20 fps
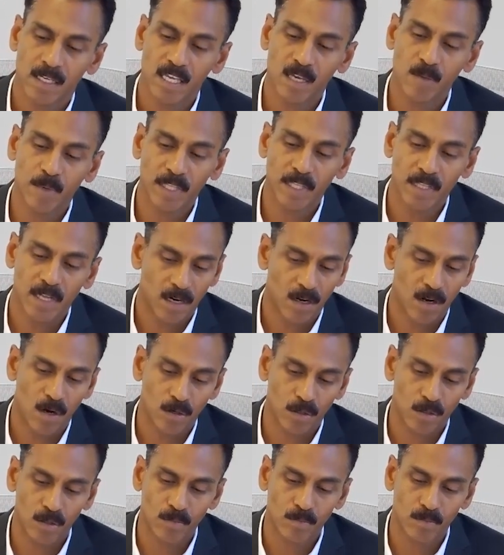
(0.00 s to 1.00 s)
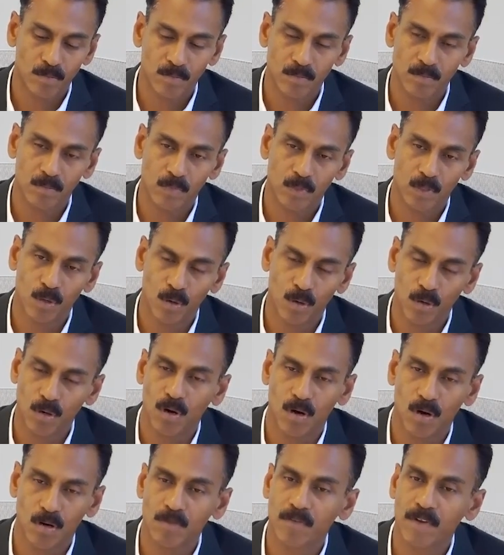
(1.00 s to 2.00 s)
keeping that long-term
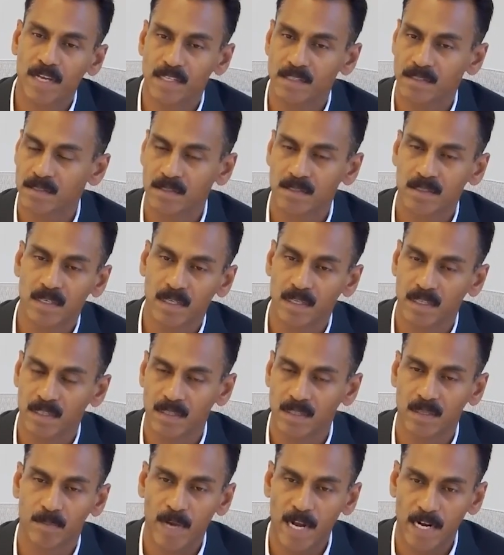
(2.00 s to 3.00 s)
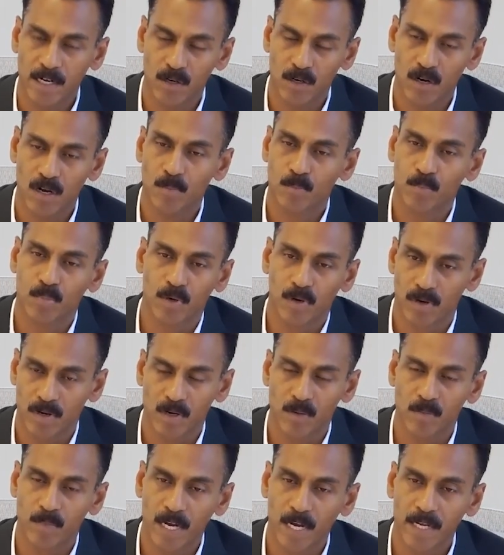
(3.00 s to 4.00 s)
goal always in the backdrop or
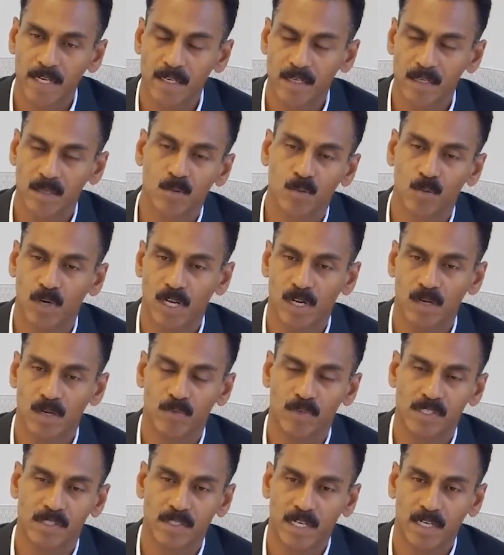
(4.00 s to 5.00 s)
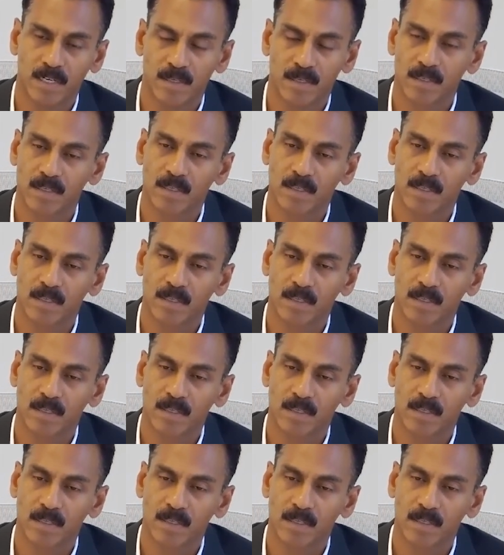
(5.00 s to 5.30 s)
in mind while we set,